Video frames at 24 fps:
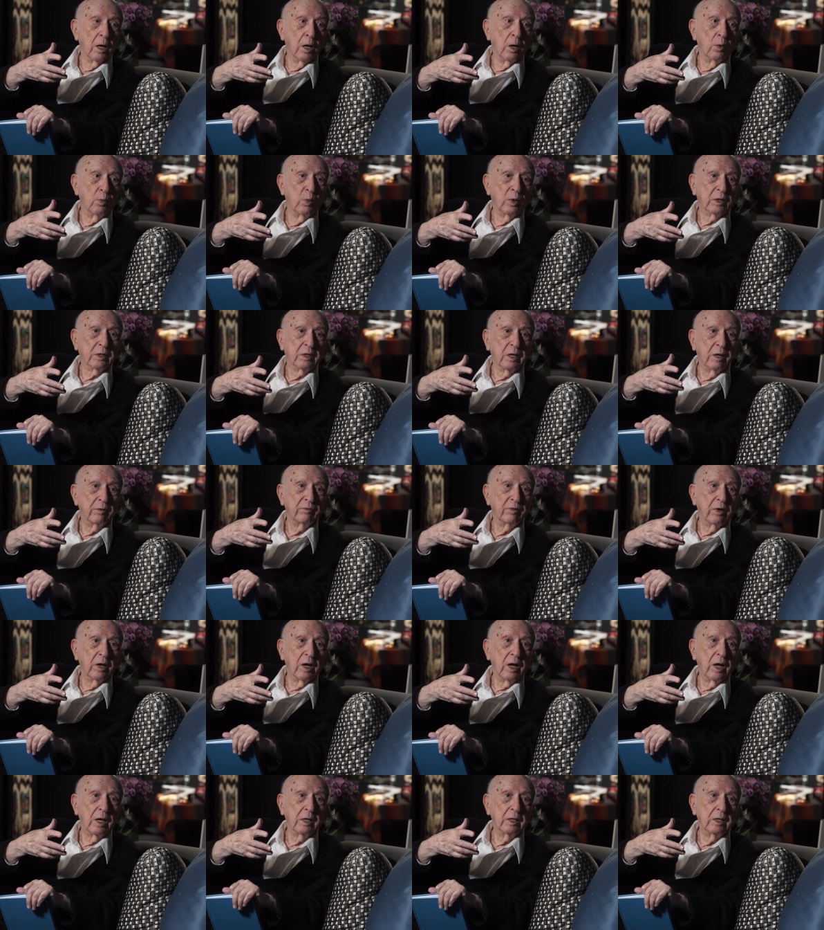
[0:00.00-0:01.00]
and whatever
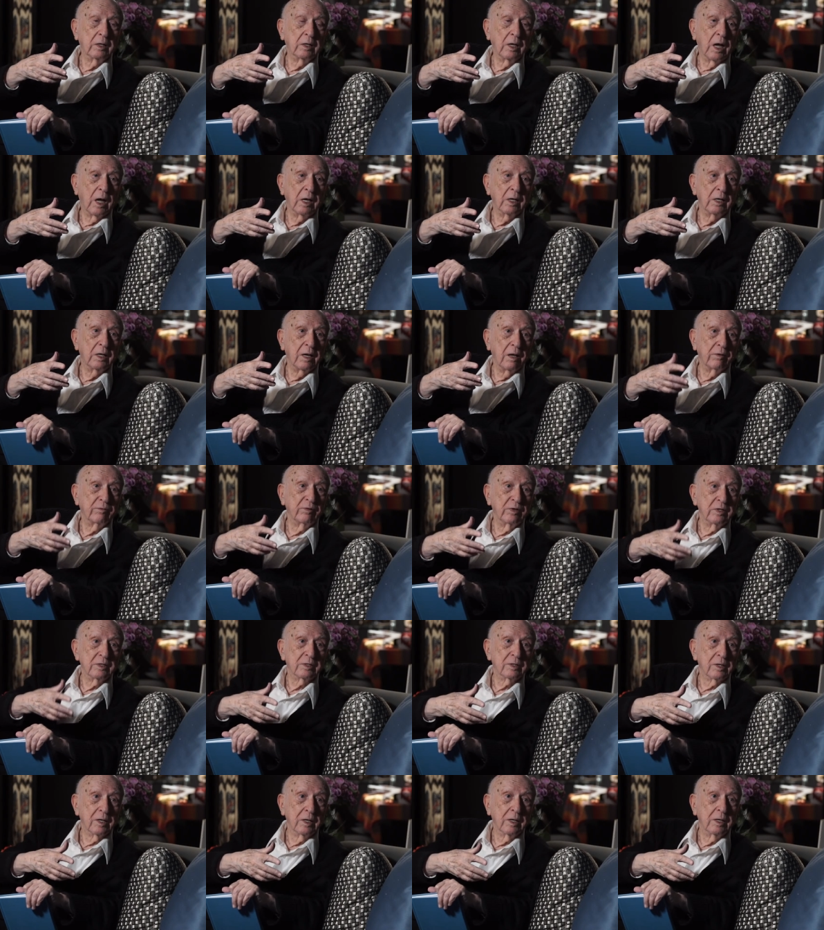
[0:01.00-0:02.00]
I, I love
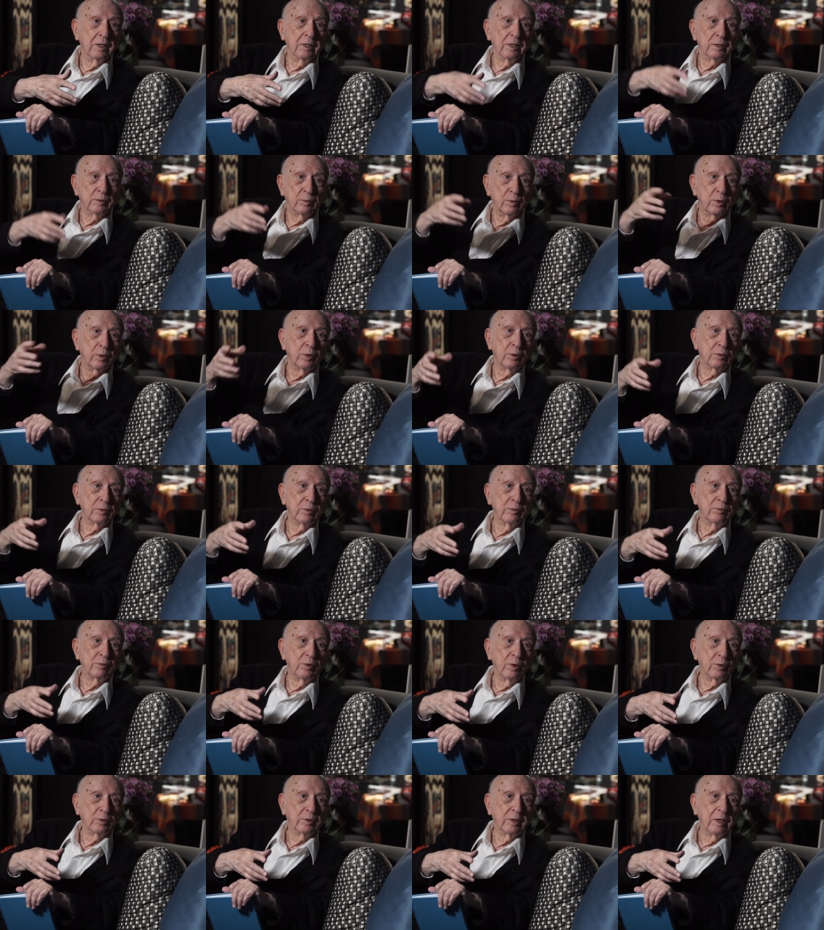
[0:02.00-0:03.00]
Israel is because of
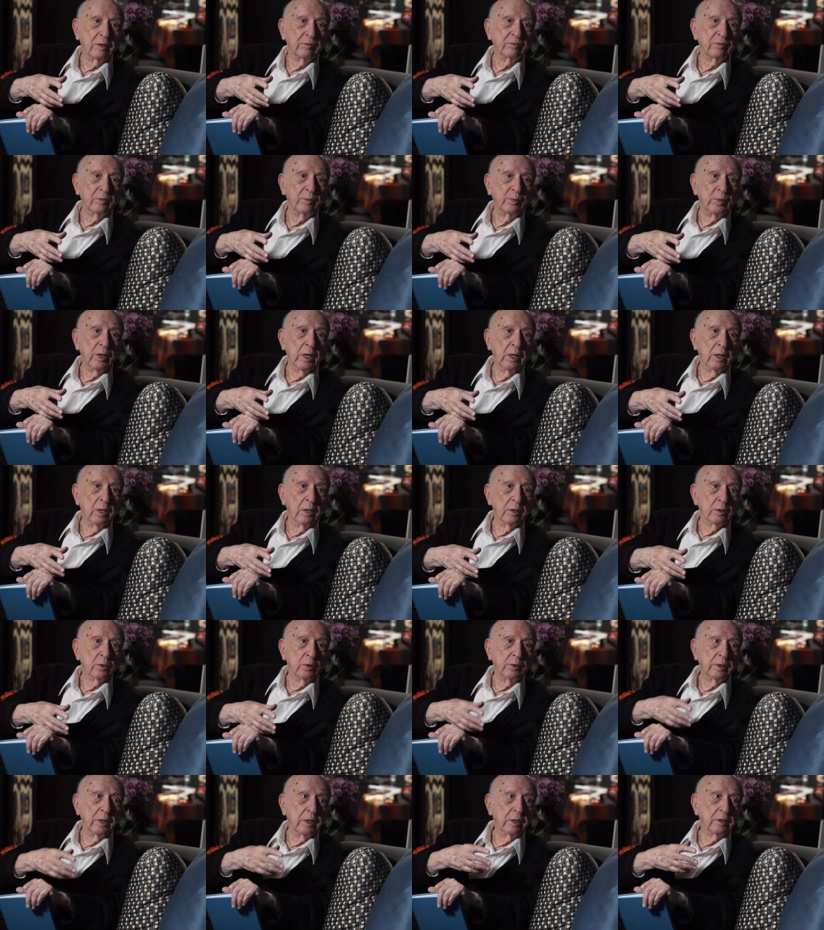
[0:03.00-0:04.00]
Yota.
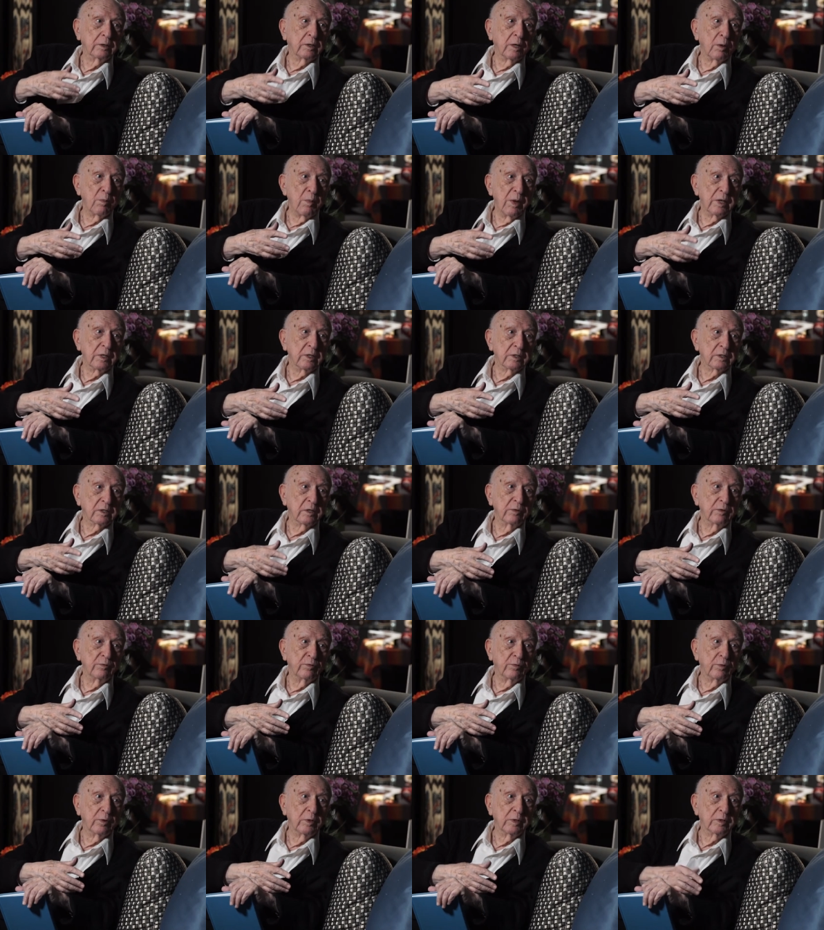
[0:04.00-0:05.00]
So he had a tremendous
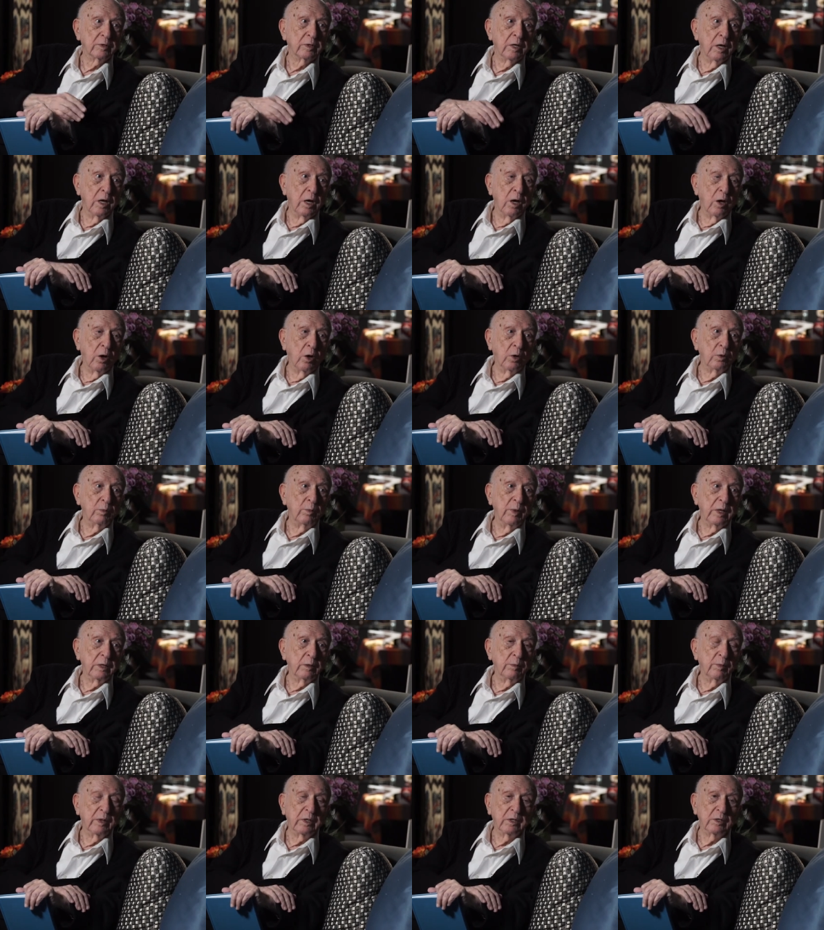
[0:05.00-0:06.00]
influence on
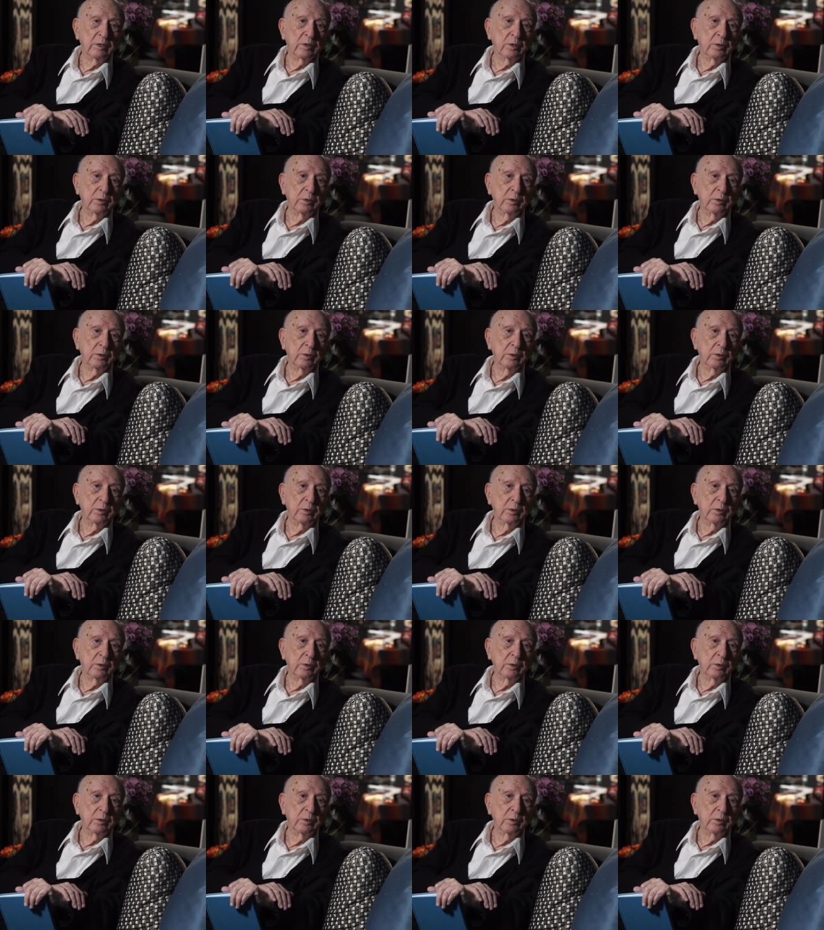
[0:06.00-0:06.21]
many, many